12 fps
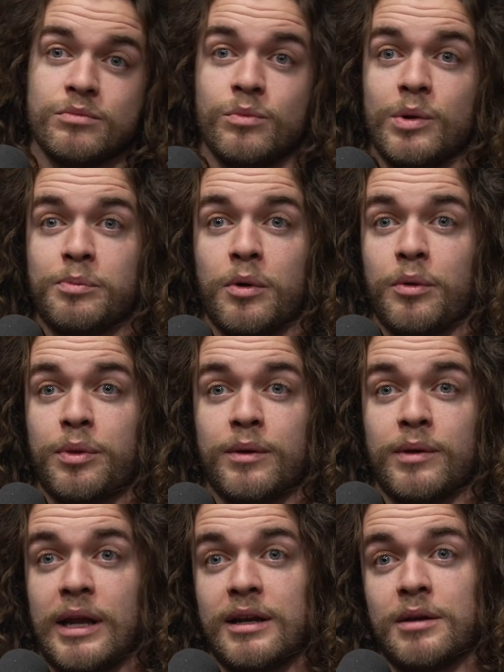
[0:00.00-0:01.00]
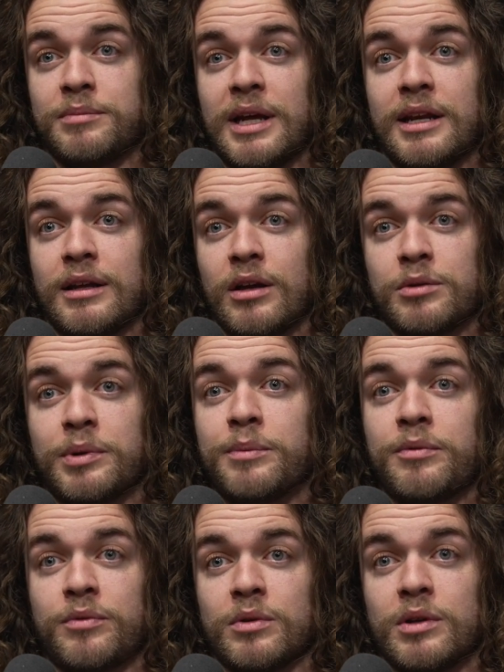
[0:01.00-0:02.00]
We both ended up dating other
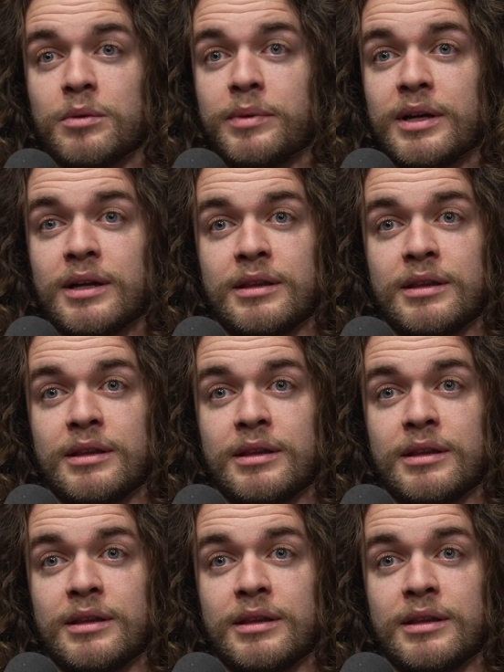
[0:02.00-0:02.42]
people for a little bit,